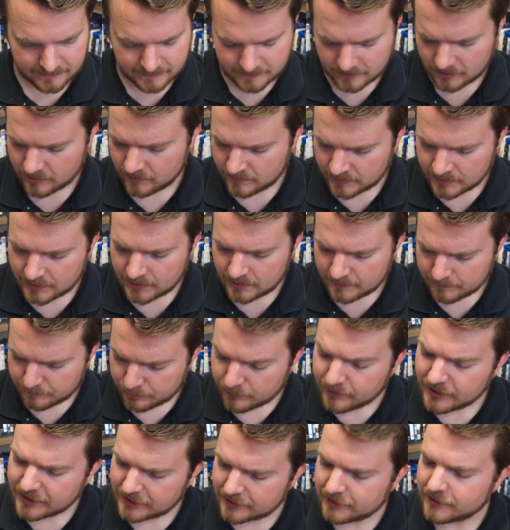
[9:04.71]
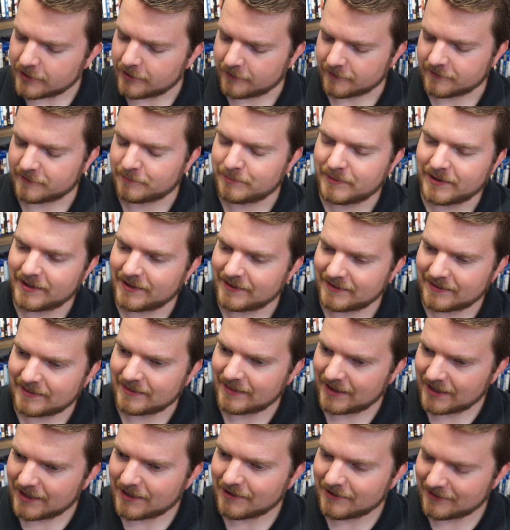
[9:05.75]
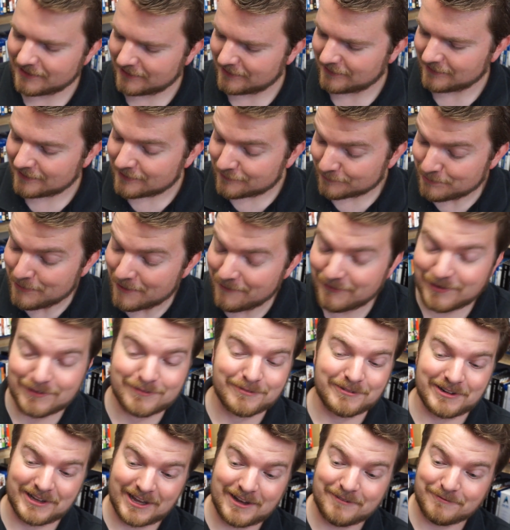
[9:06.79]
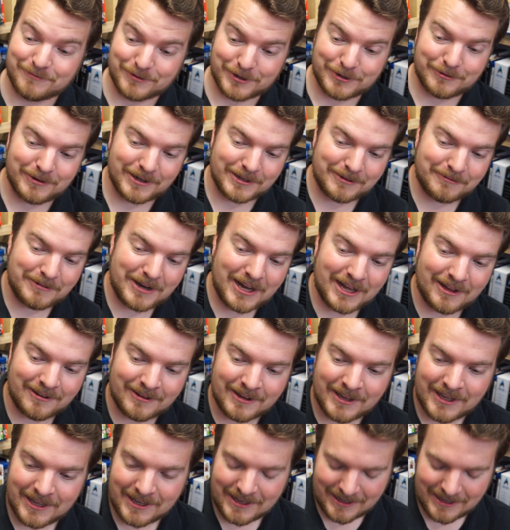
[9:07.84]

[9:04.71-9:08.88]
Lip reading: so pretty close, but these movies went on for quite a while.